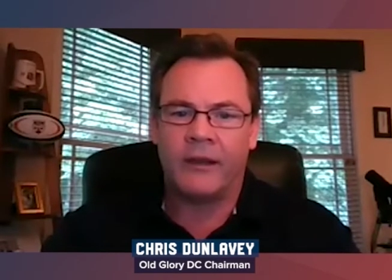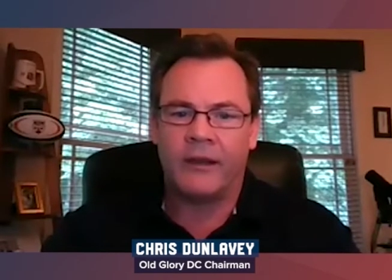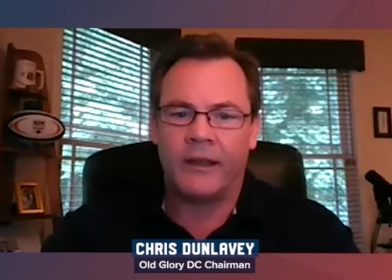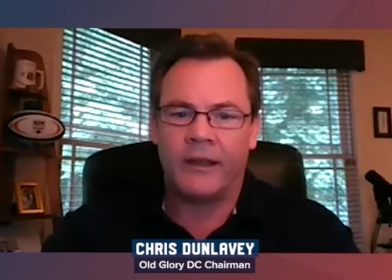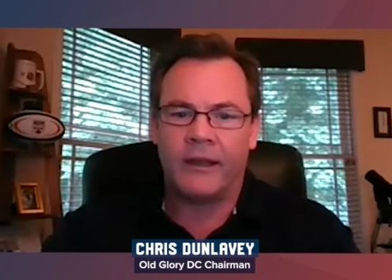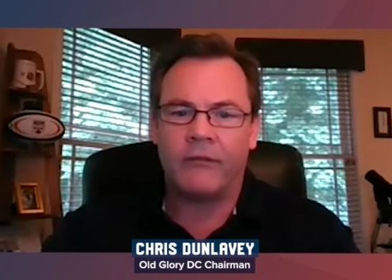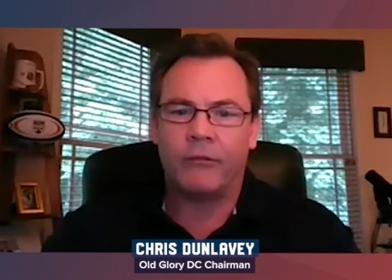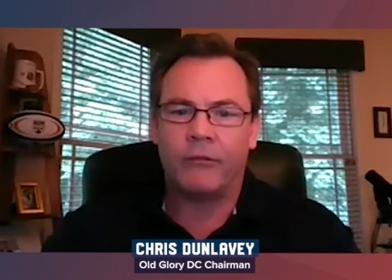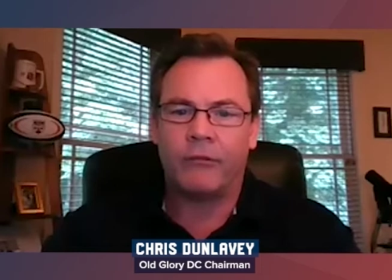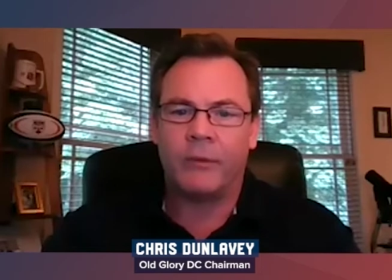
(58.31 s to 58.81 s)

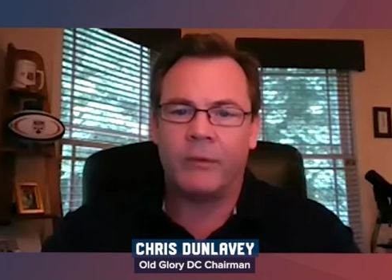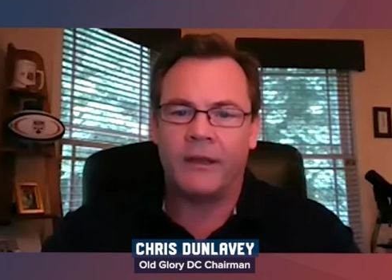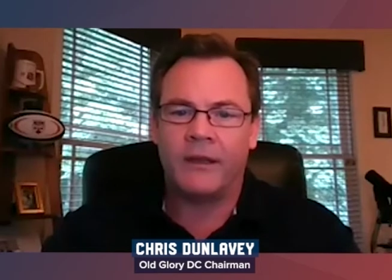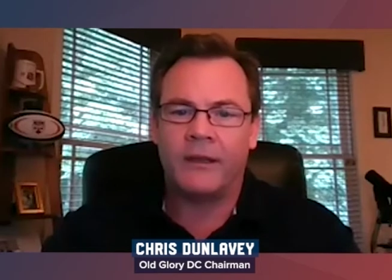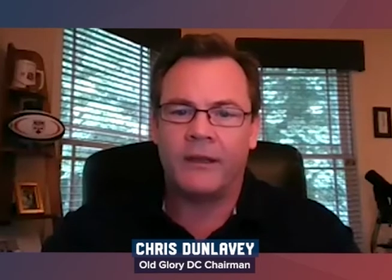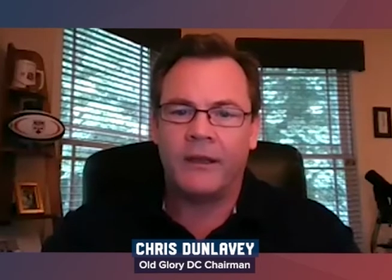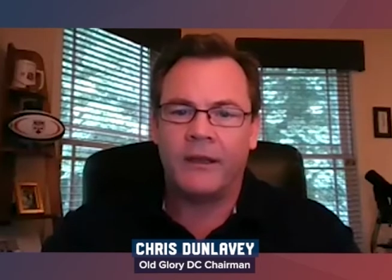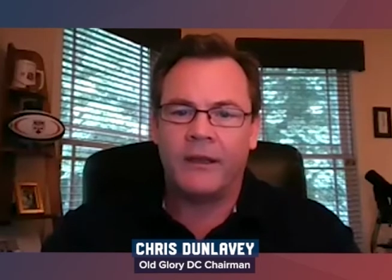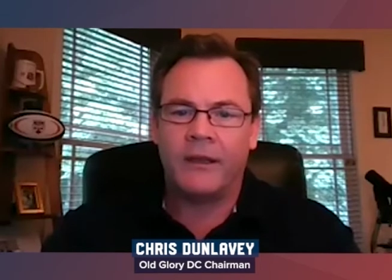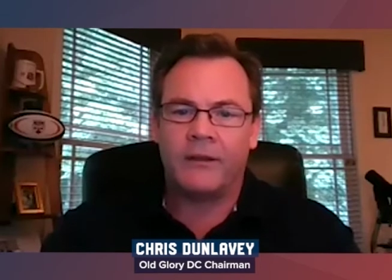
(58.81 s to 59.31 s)
Everybody,
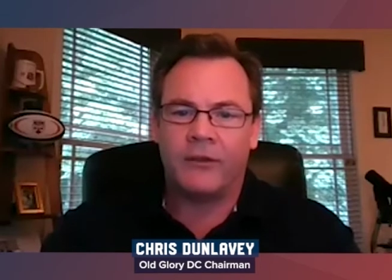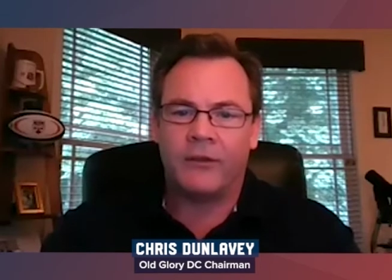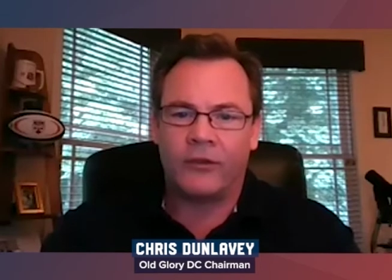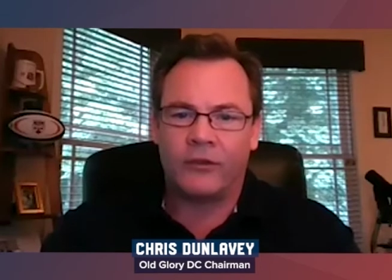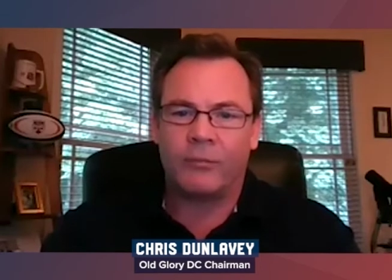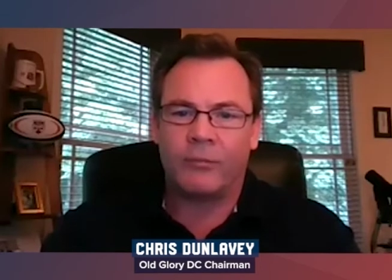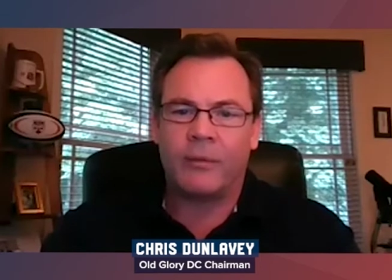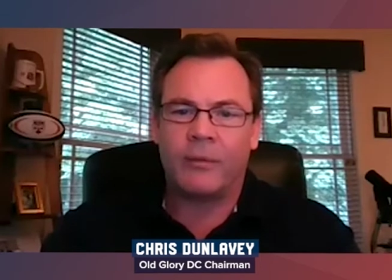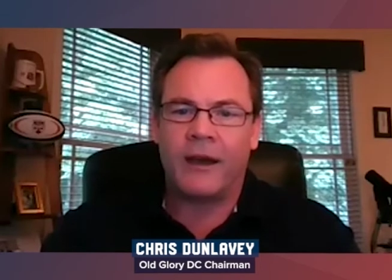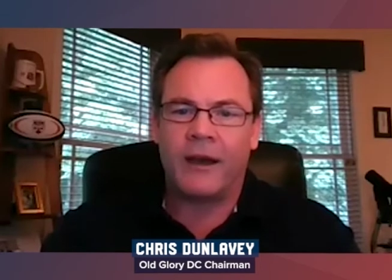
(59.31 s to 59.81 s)
there's a
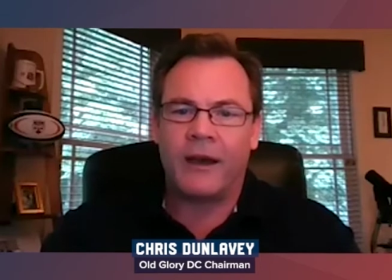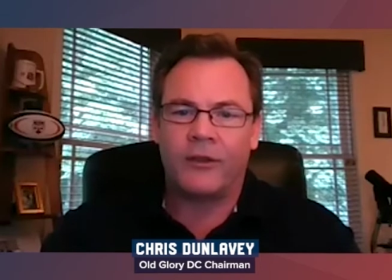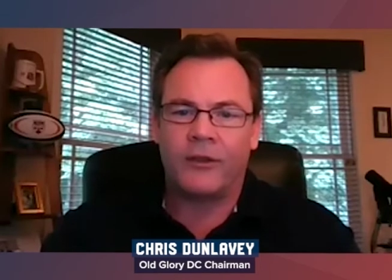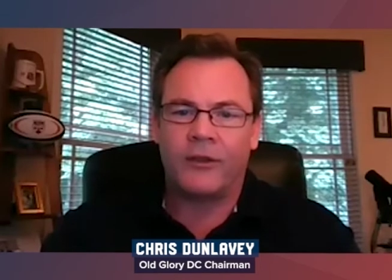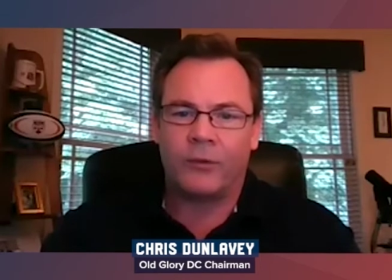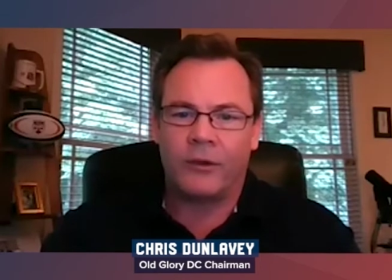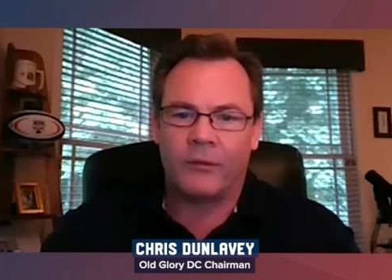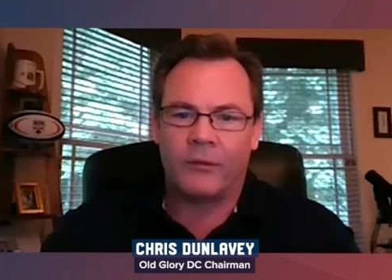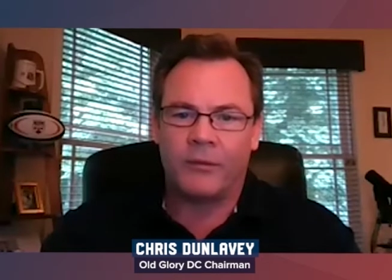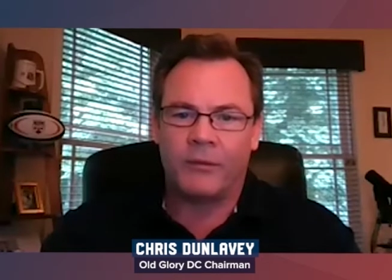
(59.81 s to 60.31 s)
spot on the
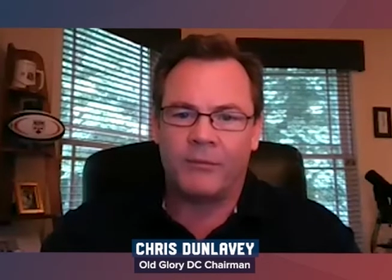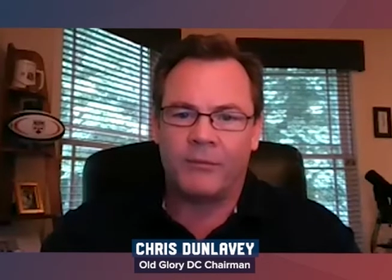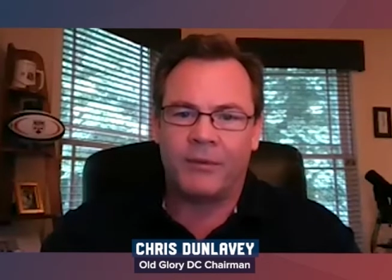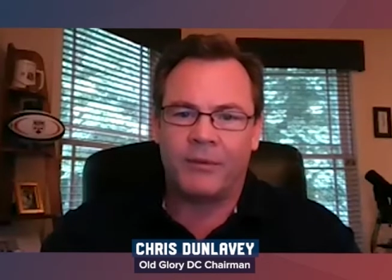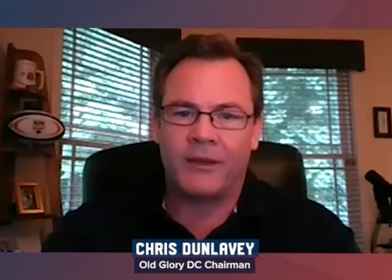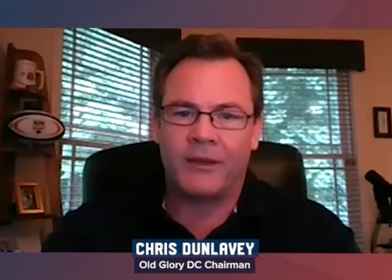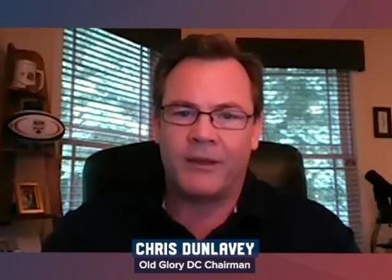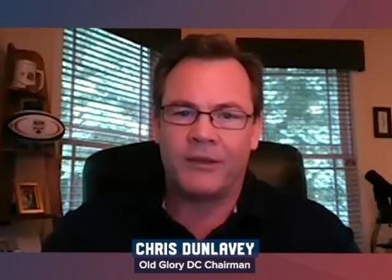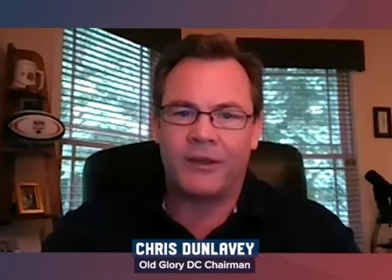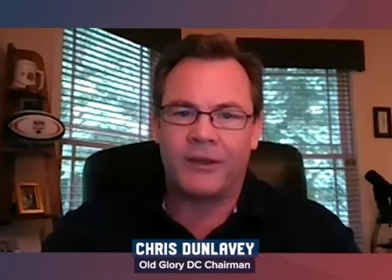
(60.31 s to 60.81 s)
rugby
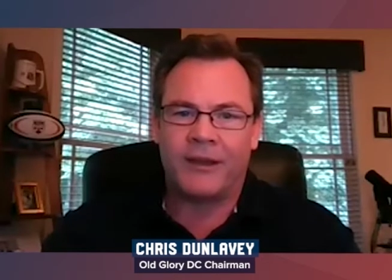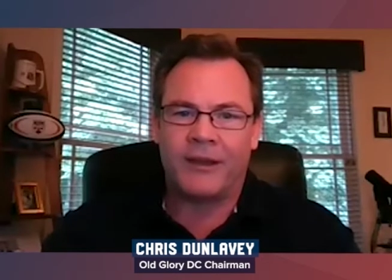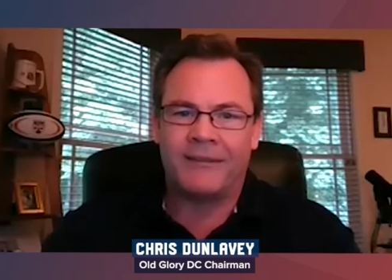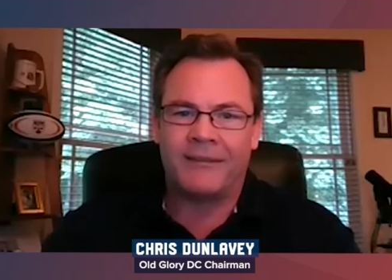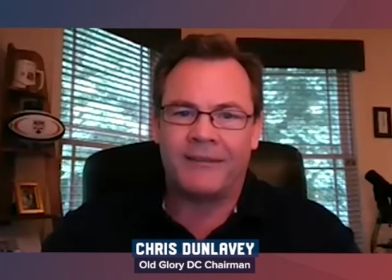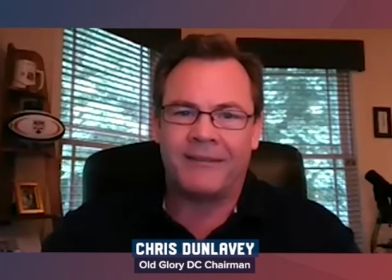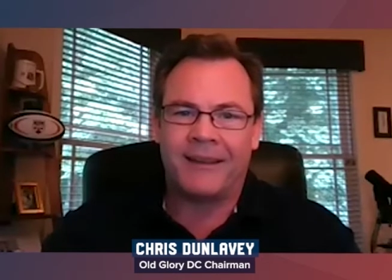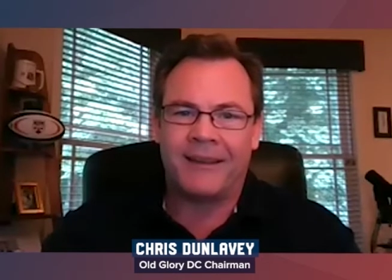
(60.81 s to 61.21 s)
pitch and